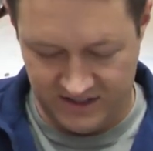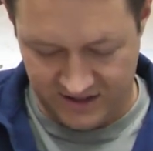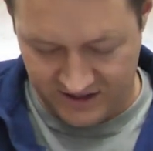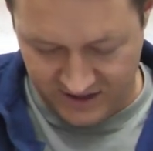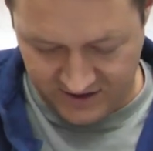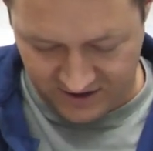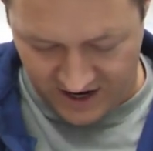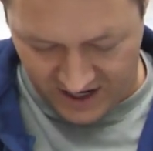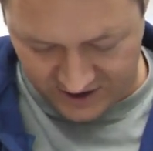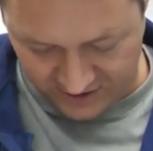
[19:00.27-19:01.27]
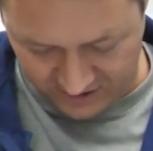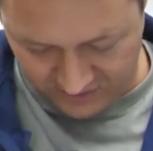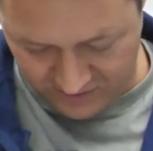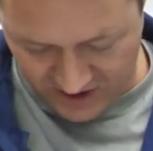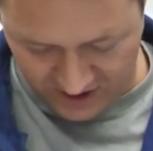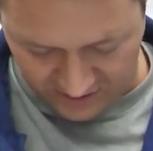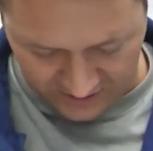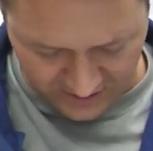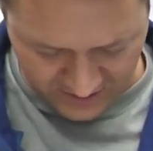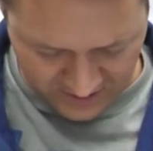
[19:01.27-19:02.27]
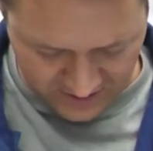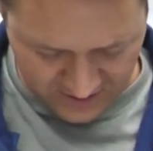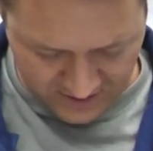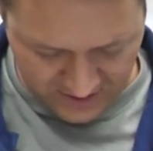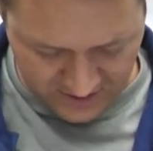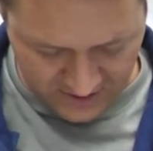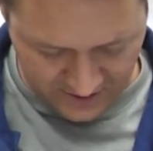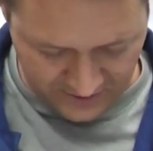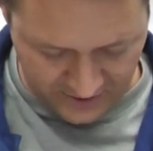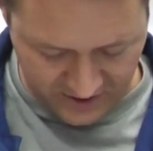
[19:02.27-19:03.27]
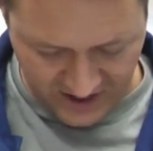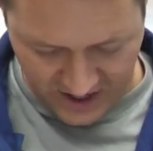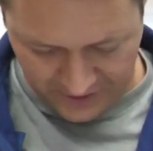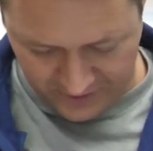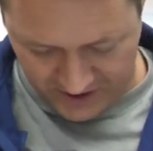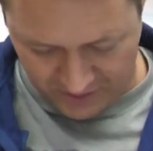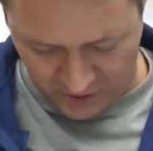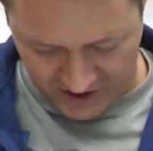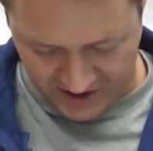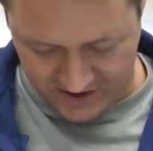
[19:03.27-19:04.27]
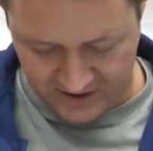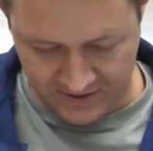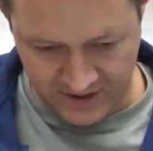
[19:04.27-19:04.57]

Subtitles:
and these are actually metal. They're not 3D printed.